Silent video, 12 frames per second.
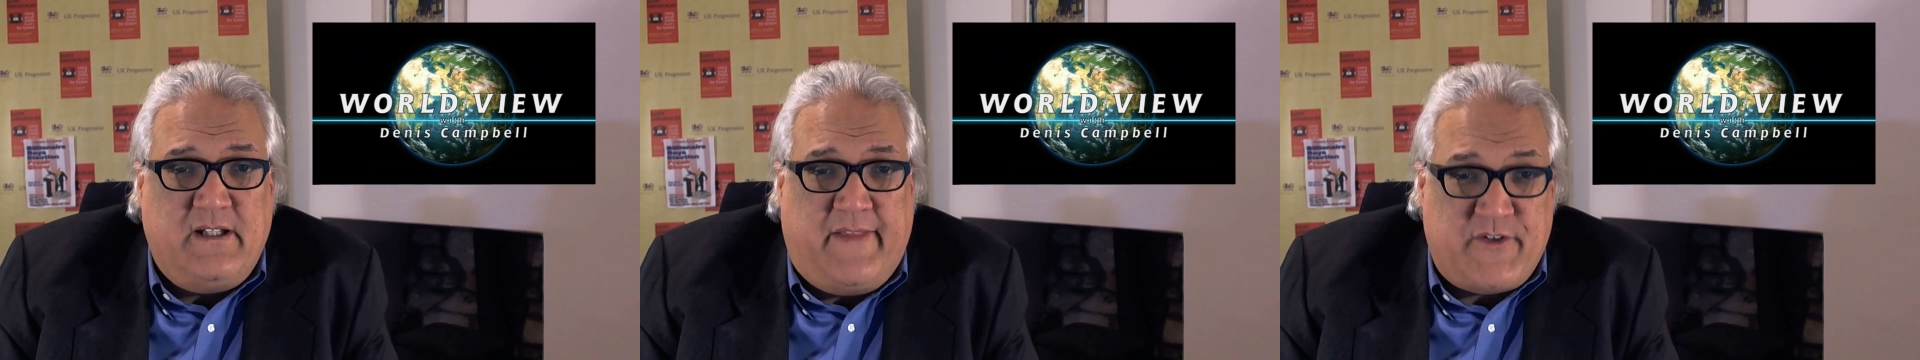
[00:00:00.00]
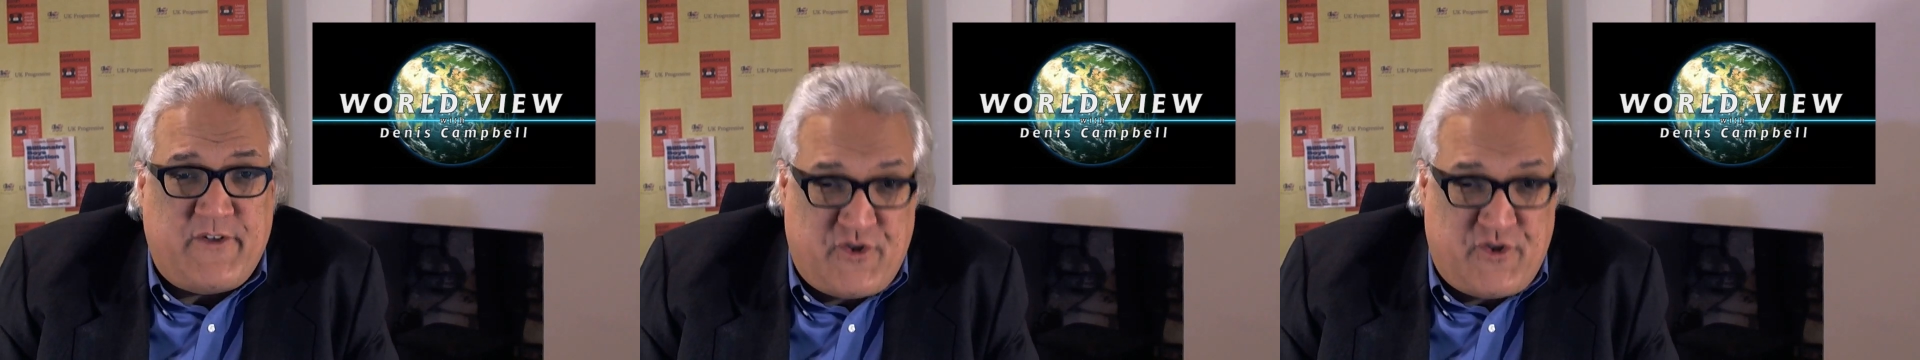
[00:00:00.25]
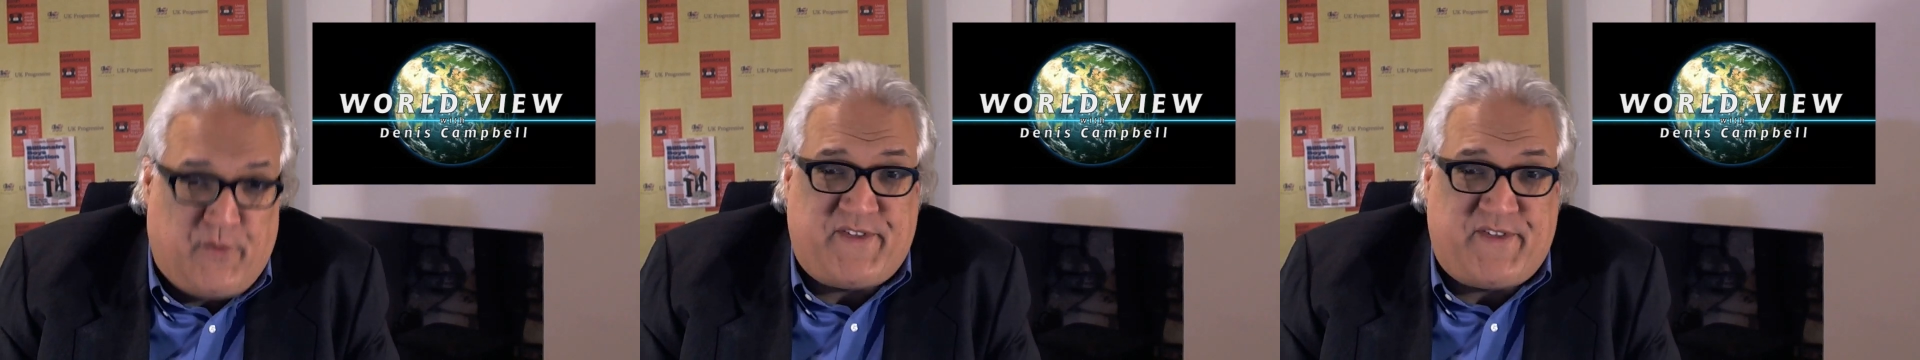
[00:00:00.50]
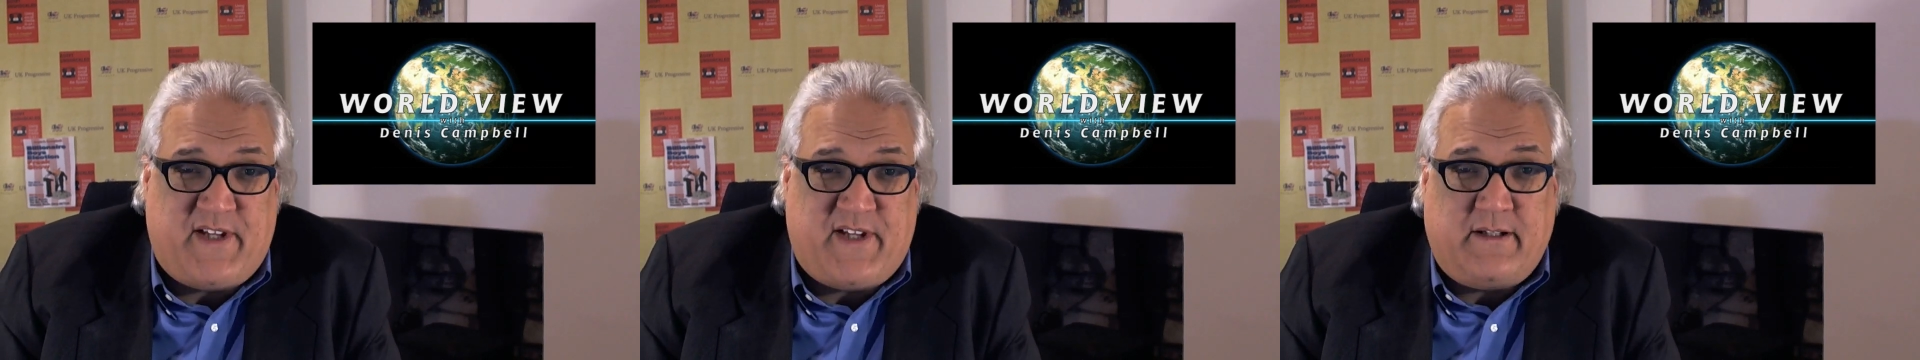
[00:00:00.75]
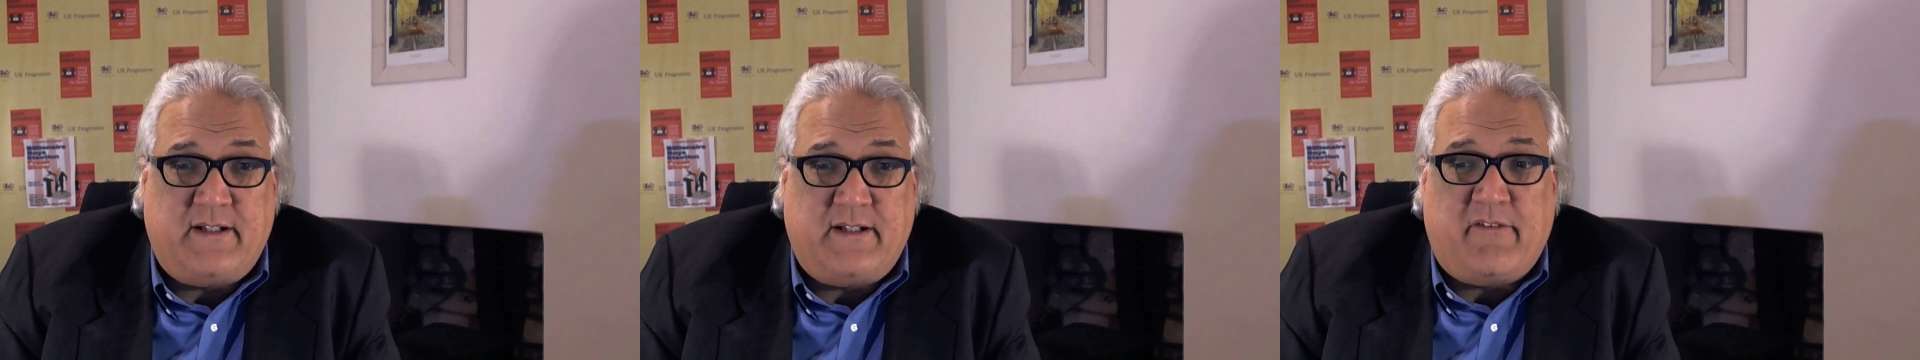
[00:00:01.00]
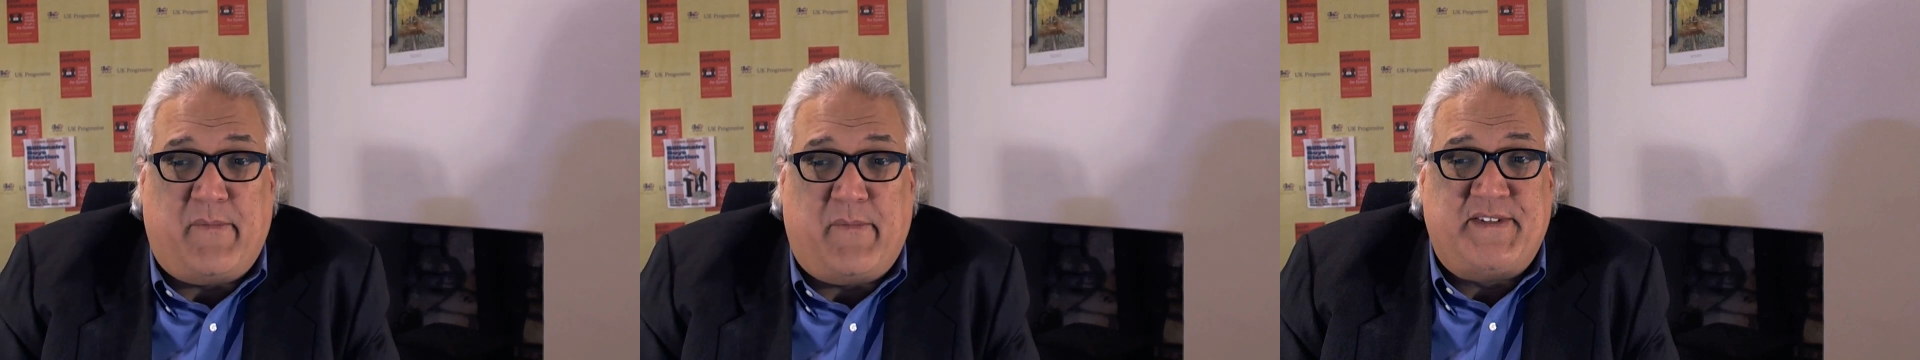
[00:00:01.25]
and the short sighted
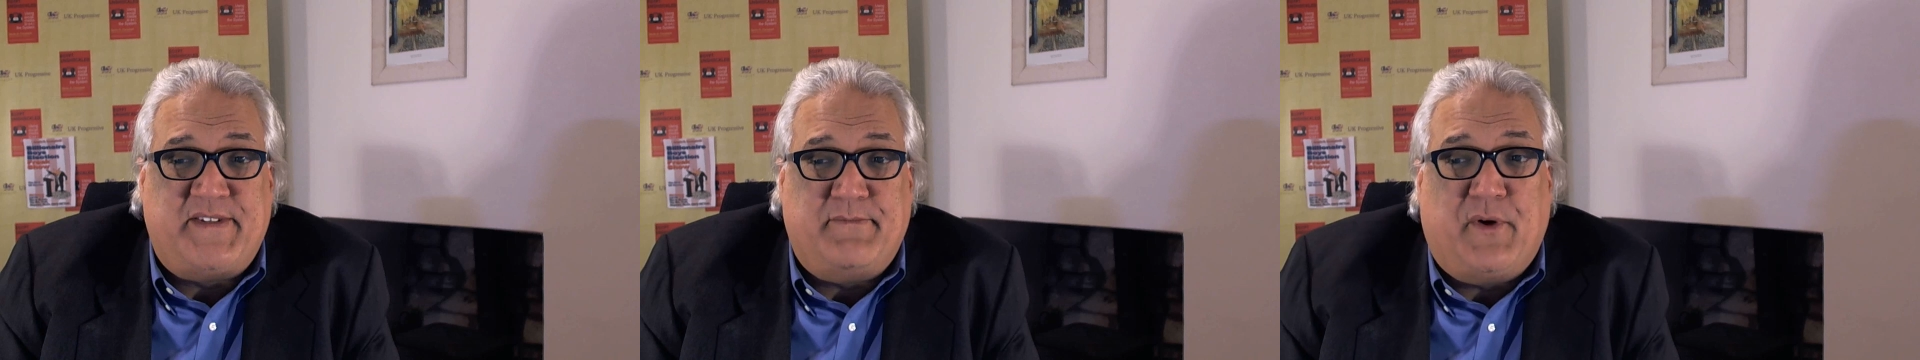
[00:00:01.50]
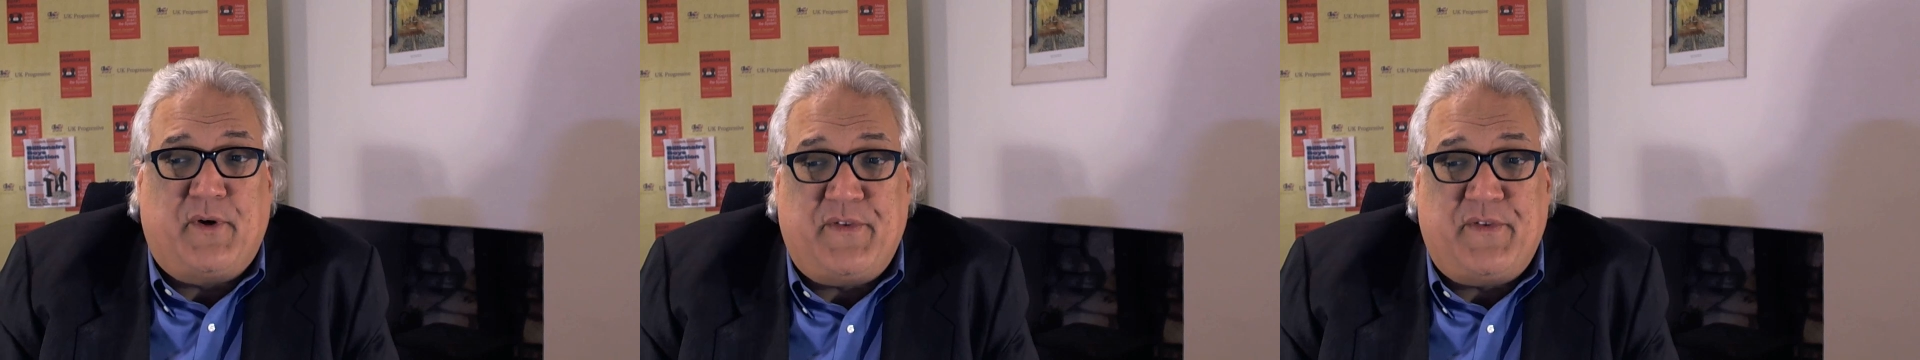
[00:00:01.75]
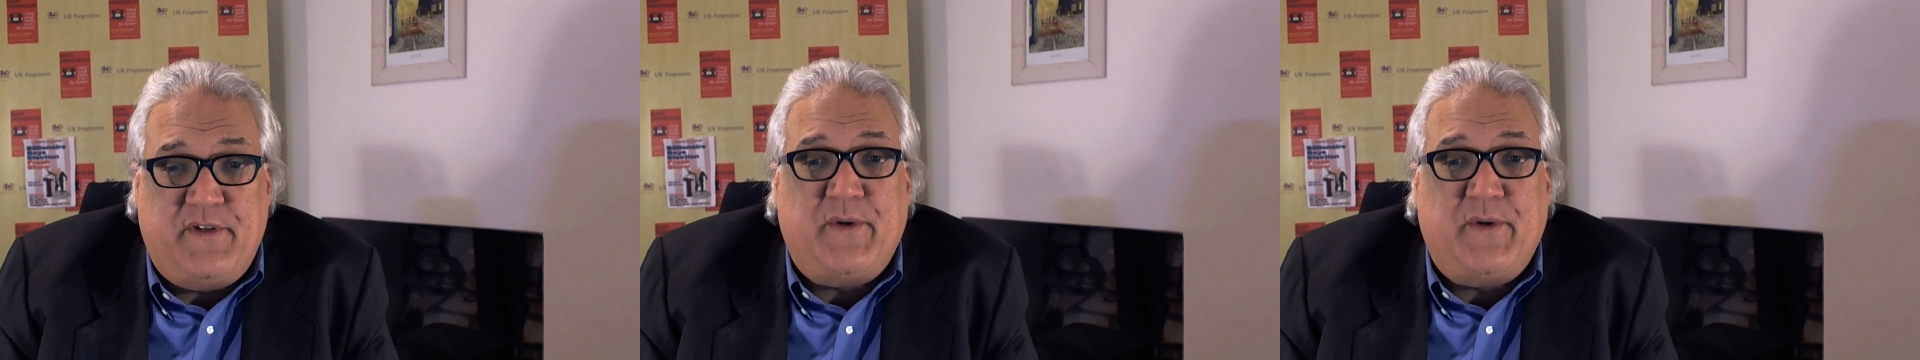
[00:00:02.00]
governments in both the